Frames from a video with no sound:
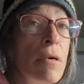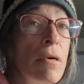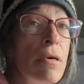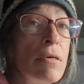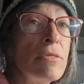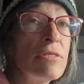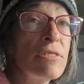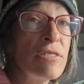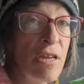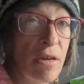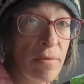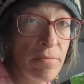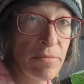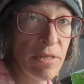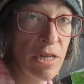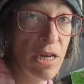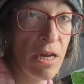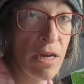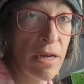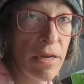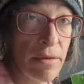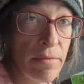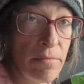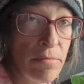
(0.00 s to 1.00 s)

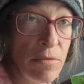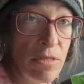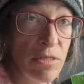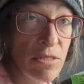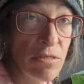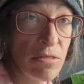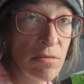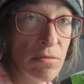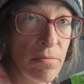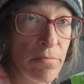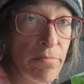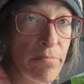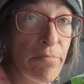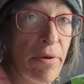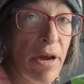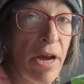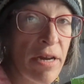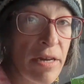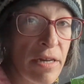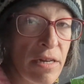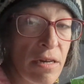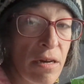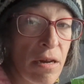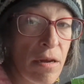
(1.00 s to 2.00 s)
sometimes
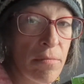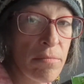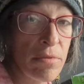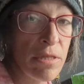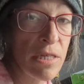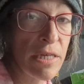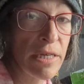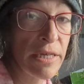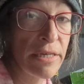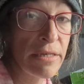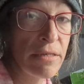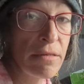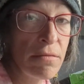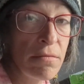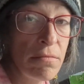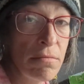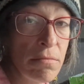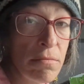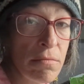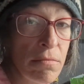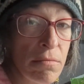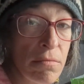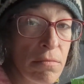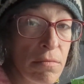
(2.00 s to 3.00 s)
body doubling.
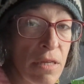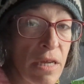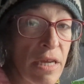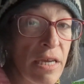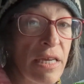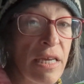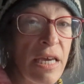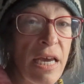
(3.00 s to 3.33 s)
Like